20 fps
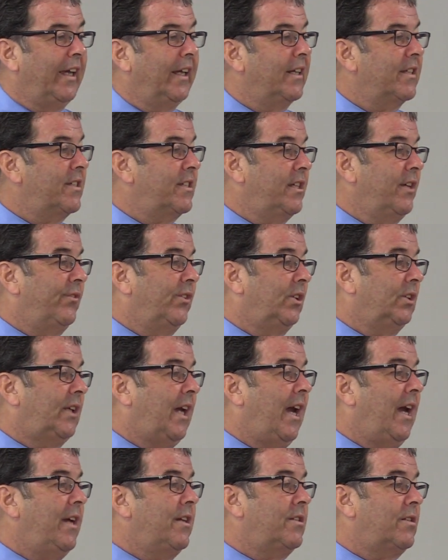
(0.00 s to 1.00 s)
in a civil
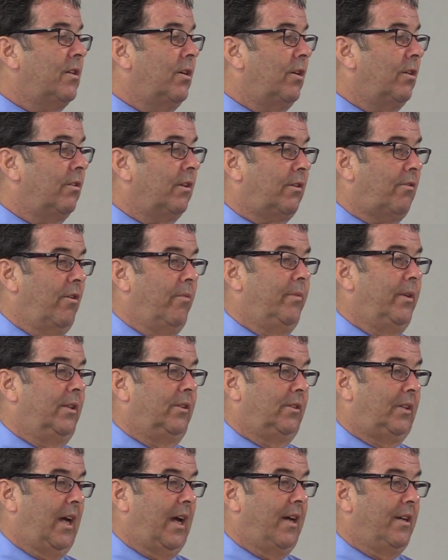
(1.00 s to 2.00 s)
case or a
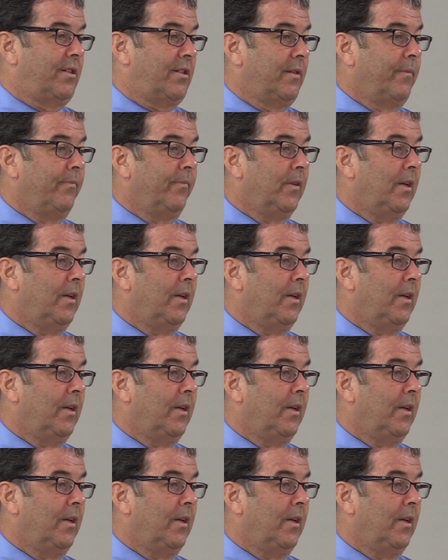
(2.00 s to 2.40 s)
criminal case,